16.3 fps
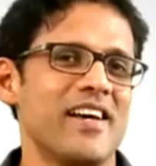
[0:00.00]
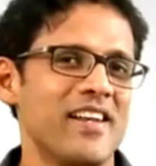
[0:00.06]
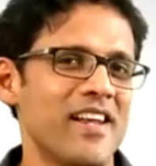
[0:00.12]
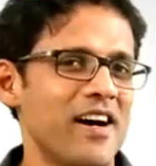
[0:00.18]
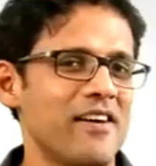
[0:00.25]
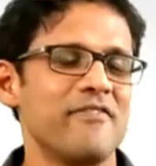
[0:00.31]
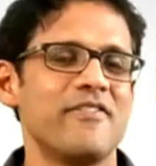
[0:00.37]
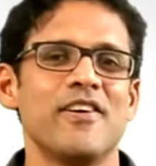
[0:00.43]
I
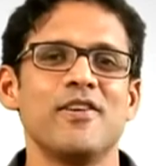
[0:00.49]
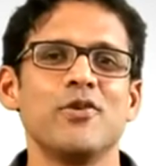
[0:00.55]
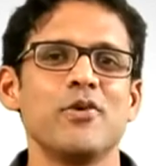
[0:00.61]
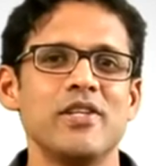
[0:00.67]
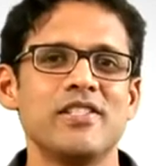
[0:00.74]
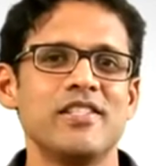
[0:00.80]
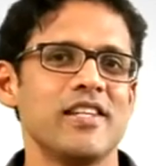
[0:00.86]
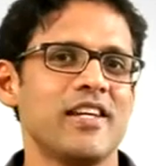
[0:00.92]
love
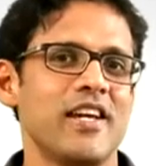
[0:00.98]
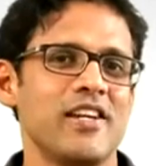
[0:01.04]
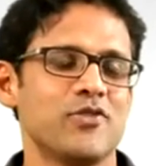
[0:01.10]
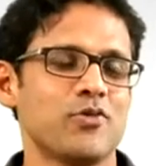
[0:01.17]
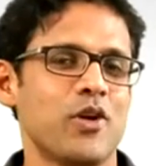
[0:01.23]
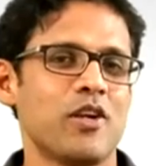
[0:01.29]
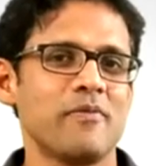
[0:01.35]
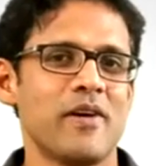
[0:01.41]
Louis C.K.
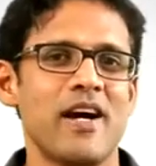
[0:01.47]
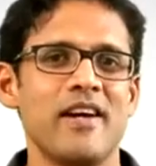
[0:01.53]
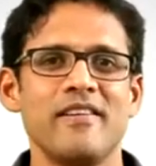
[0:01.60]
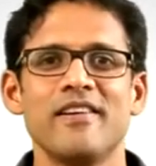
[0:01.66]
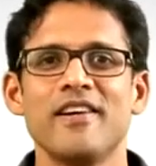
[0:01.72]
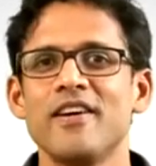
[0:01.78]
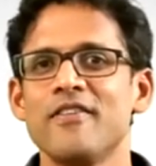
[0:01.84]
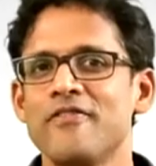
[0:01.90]
He's one of
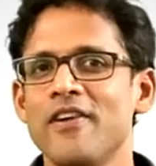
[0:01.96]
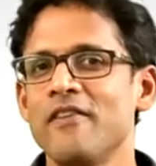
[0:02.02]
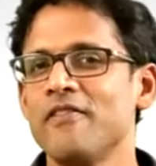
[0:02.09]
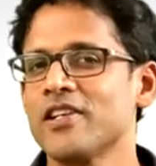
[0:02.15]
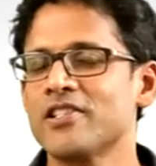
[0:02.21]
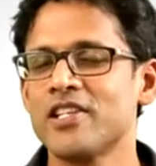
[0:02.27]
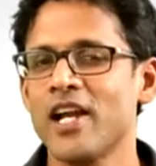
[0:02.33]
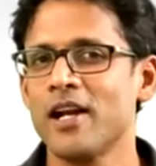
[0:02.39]
my
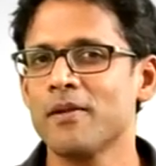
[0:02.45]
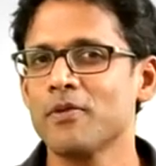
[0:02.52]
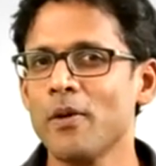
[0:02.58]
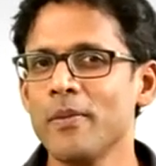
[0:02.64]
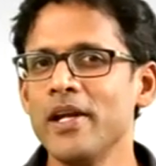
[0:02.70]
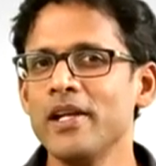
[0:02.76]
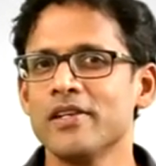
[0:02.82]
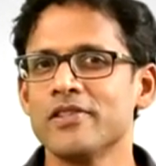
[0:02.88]
favorite stand-up
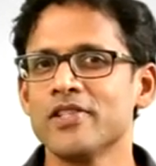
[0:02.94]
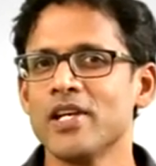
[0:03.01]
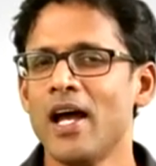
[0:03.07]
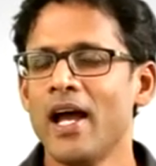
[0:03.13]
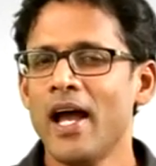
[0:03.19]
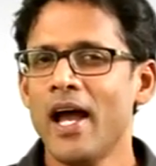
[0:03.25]
comedians.